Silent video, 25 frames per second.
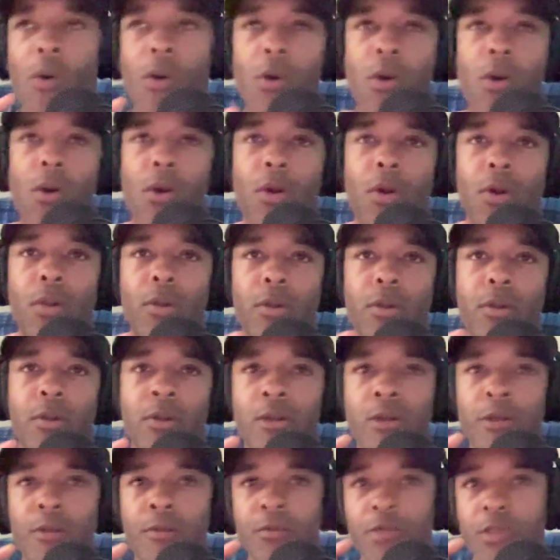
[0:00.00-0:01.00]
hard
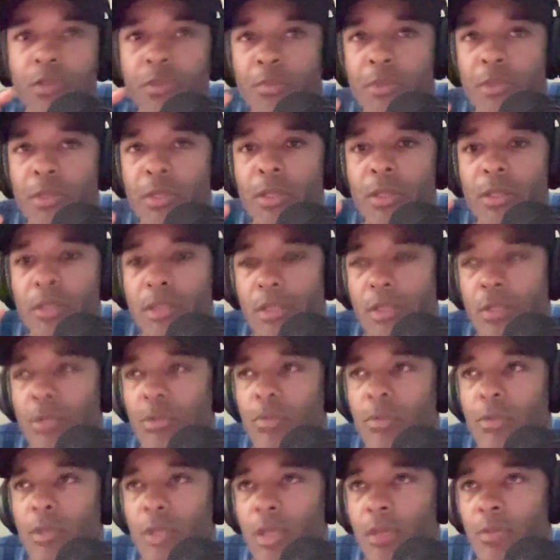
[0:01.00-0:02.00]
to beat this
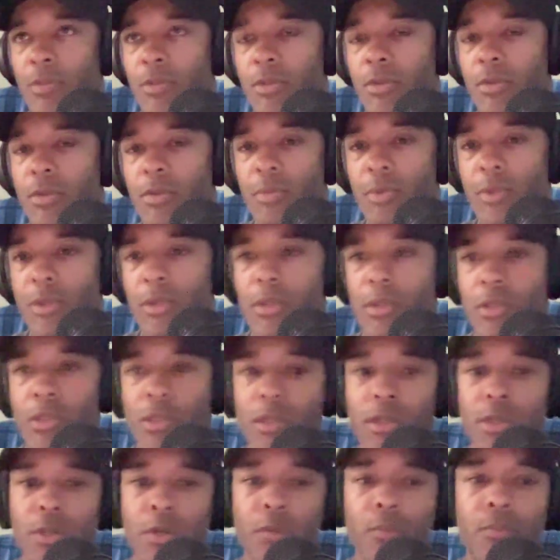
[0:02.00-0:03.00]
Eagles team is going to be this
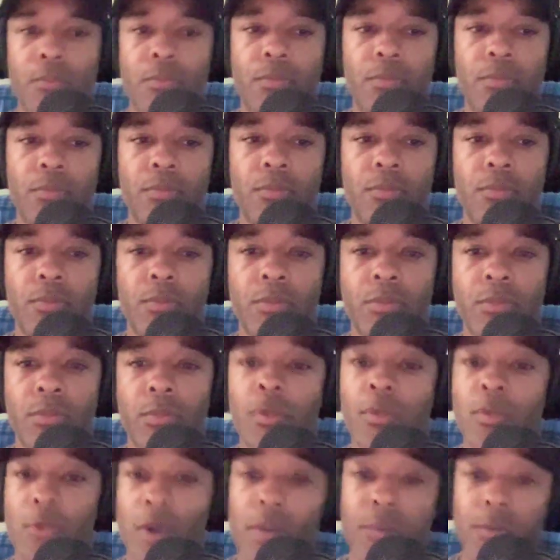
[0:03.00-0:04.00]
year.
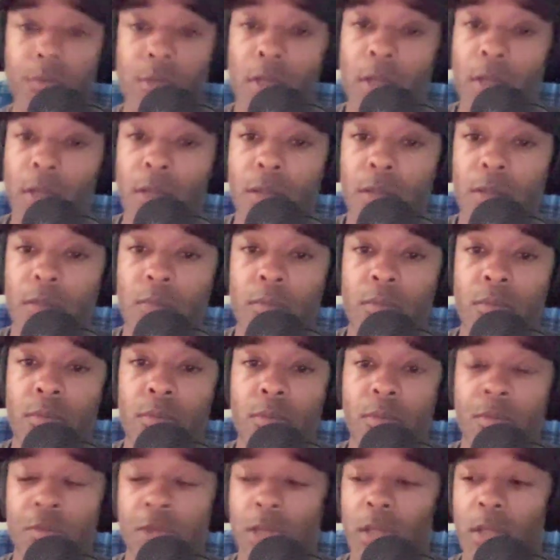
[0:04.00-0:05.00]
Well, I'm telling you,
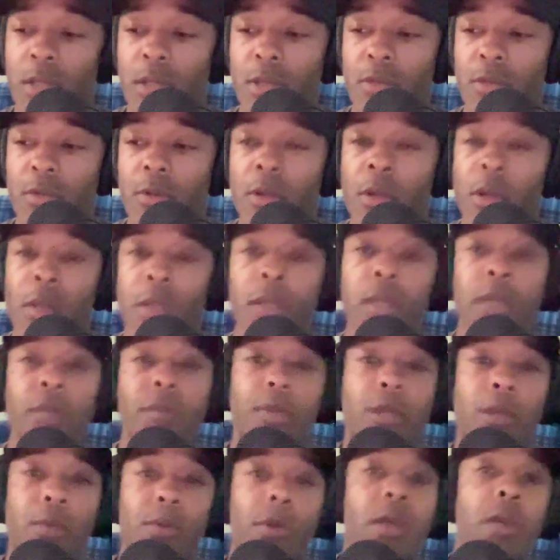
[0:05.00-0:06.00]
I'm telling you,
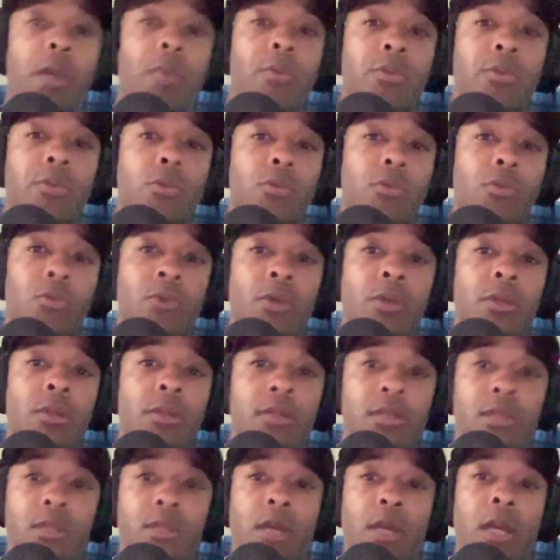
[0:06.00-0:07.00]
they were able to win
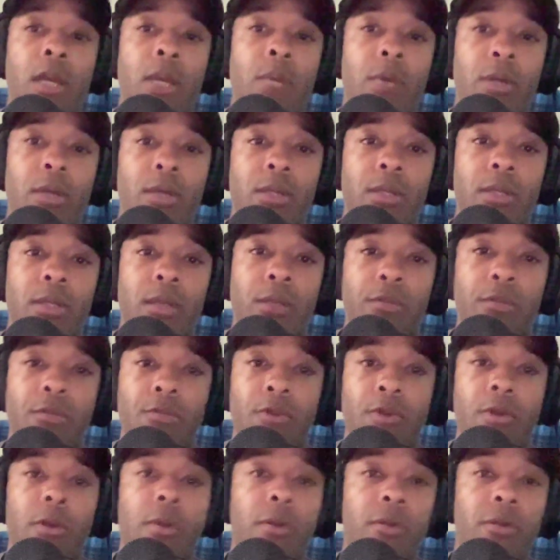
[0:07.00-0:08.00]
this game against a
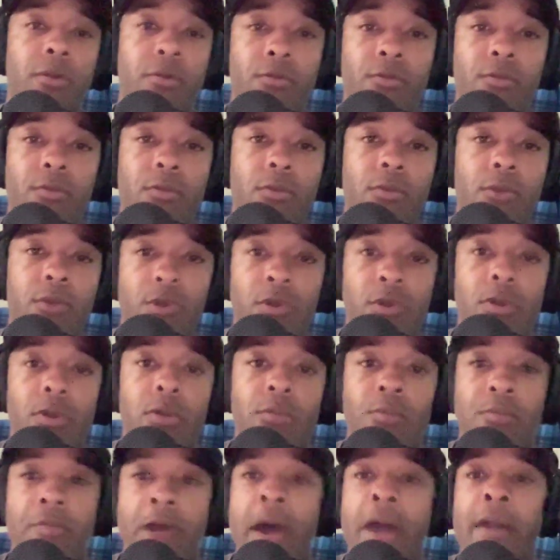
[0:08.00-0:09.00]
very
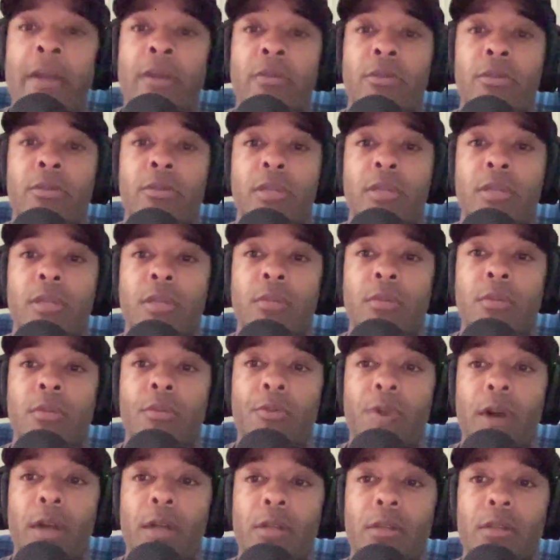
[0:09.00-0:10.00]
good Packers team,
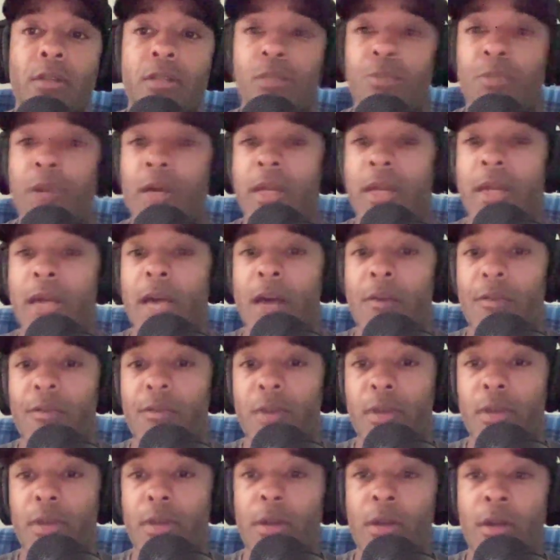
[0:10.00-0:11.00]
despite
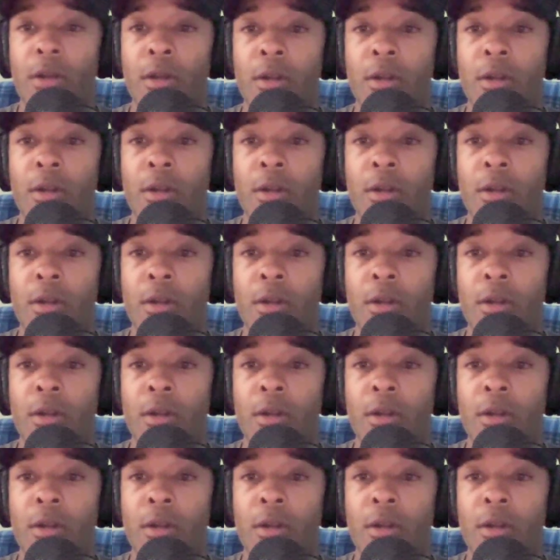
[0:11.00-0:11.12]
having